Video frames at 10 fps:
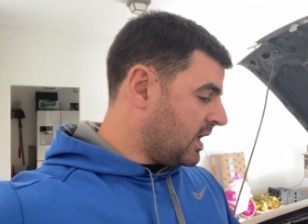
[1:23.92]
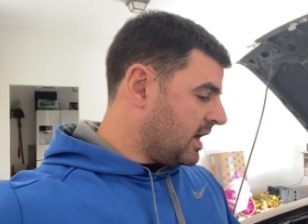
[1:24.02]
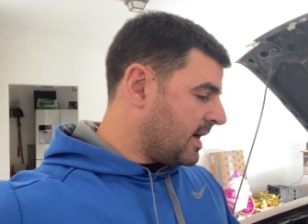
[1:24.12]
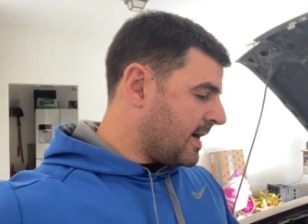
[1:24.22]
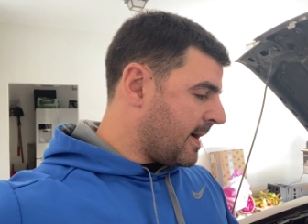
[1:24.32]

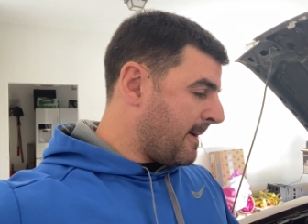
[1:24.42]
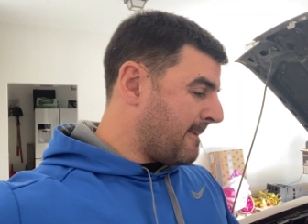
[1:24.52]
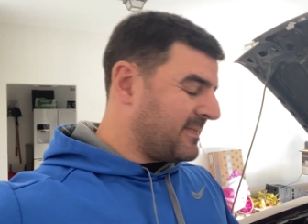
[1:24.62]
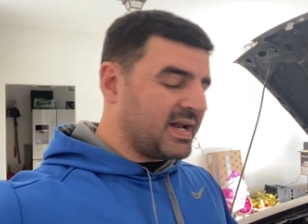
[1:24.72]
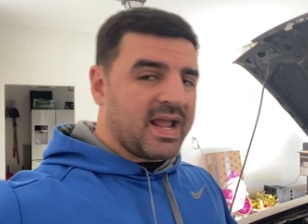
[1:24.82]

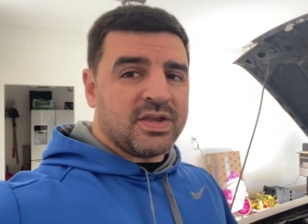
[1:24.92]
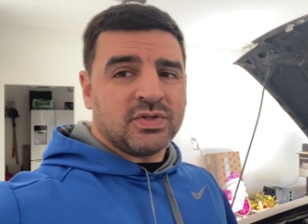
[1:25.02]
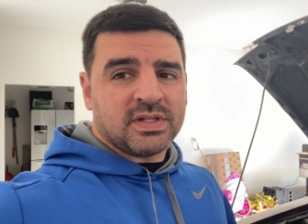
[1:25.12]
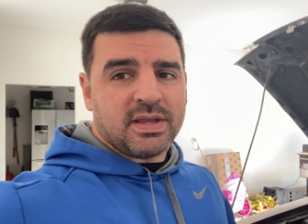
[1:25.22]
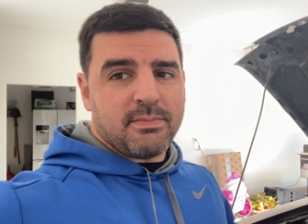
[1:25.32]
But I
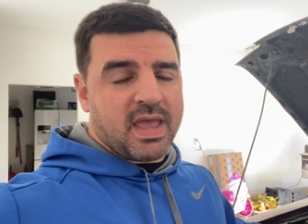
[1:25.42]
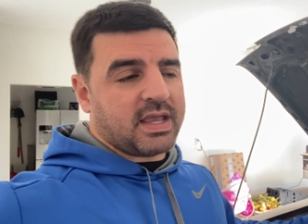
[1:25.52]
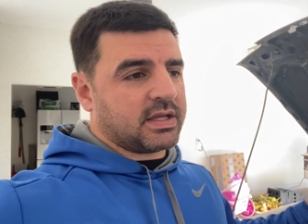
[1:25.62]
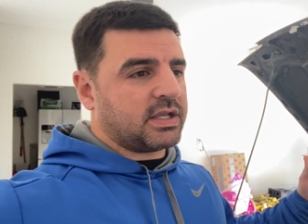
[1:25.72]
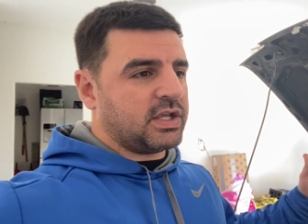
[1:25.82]
usually make
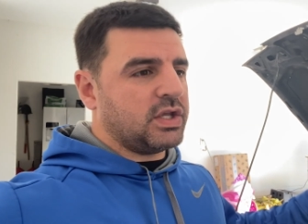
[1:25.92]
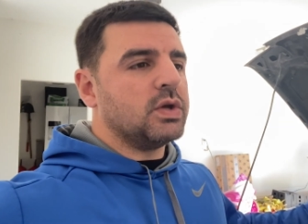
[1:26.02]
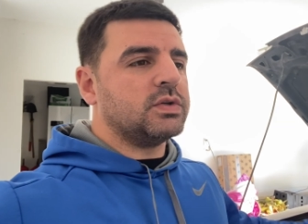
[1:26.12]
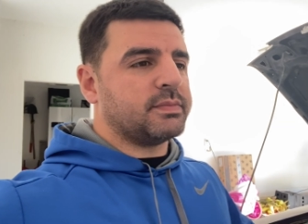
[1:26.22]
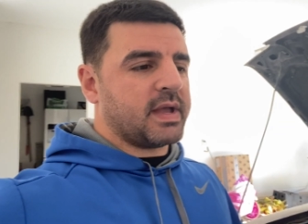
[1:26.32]
a
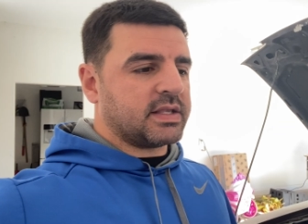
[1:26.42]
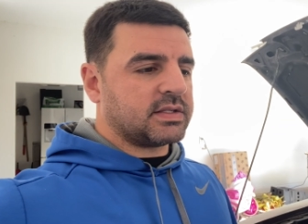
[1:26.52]
huge mess.